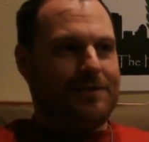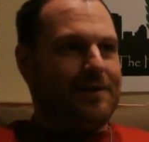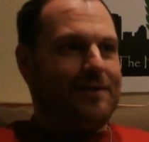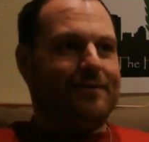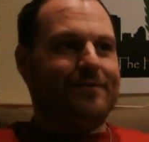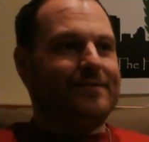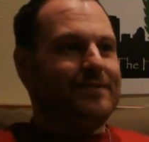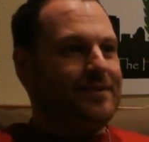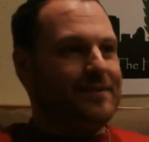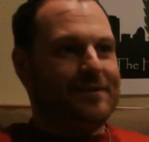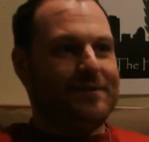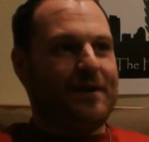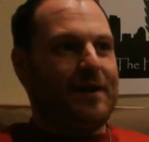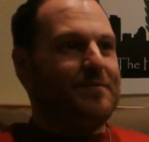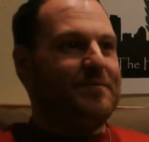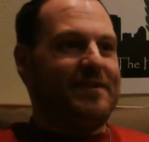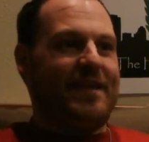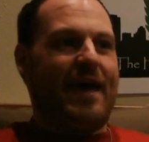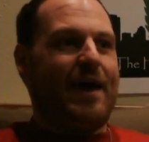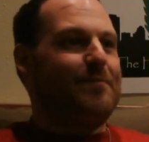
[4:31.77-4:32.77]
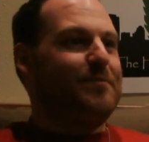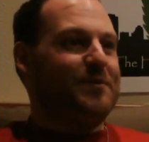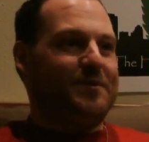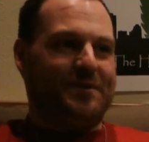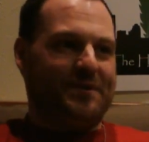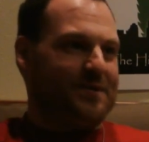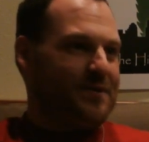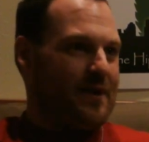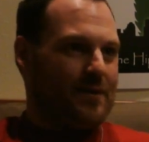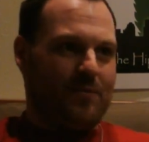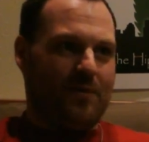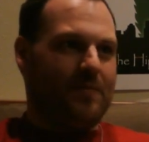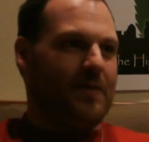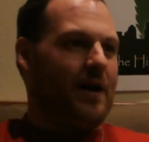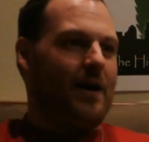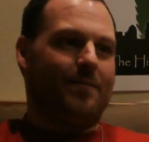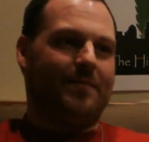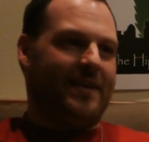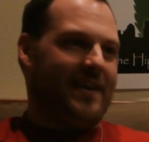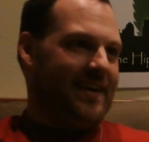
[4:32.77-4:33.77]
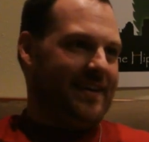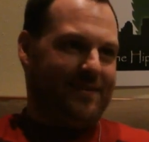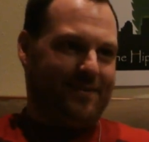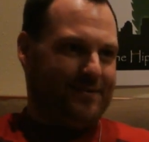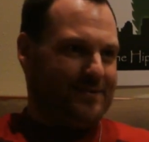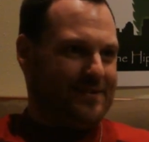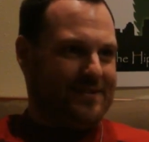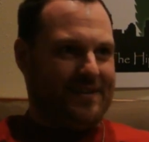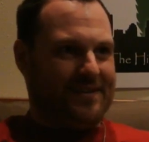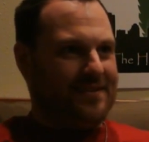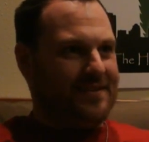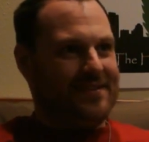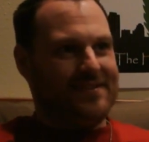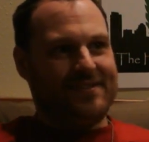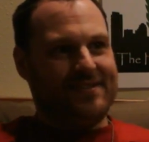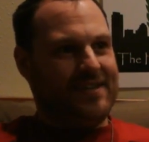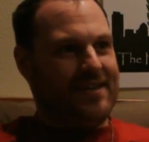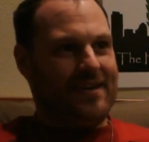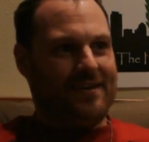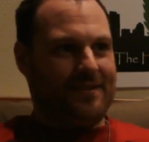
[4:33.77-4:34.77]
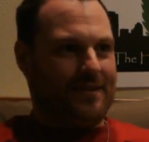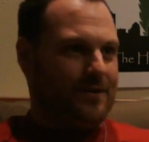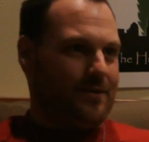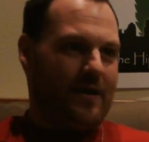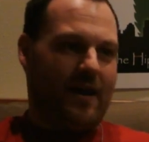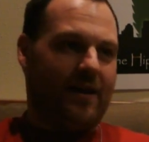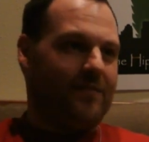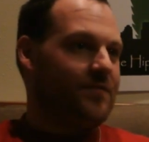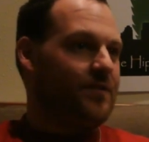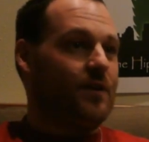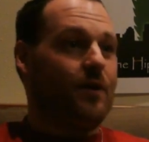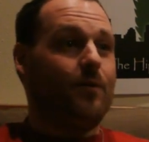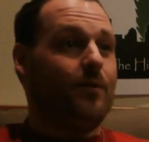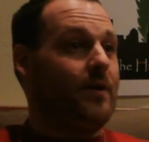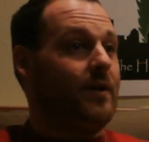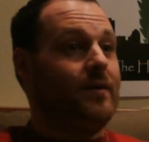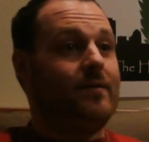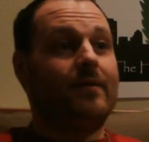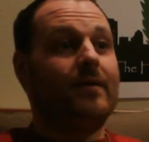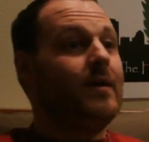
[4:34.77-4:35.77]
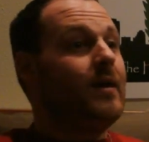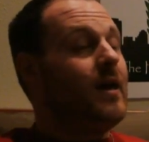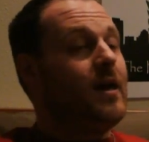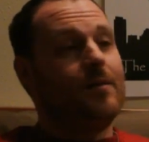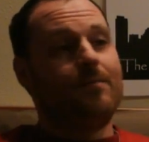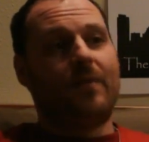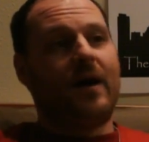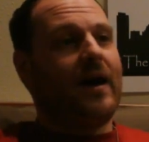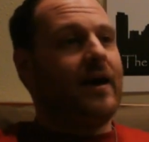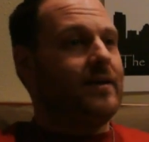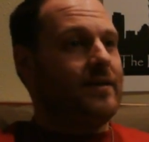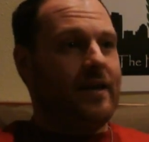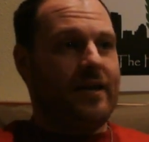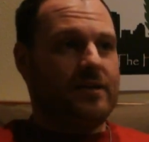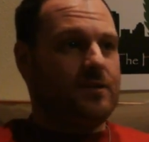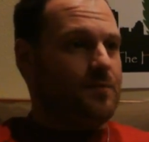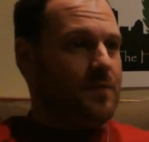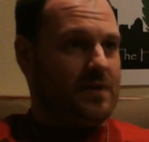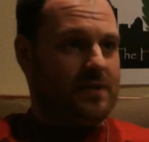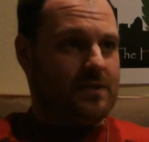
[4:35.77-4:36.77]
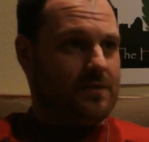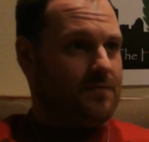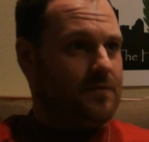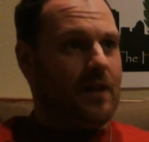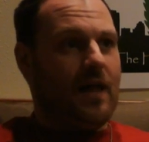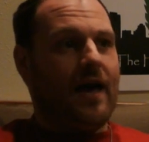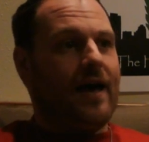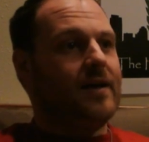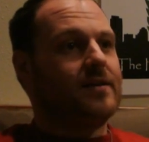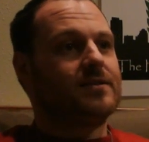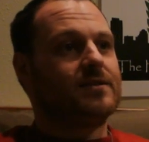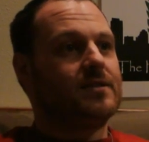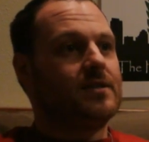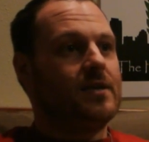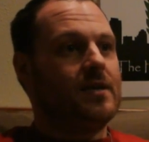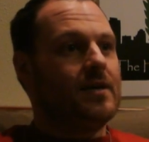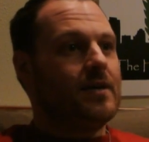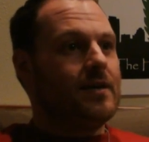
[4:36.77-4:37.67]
No. You can grab an apple, you can grab a pop can. There's nothing saying that you have to go in and buy a nice piece of glass.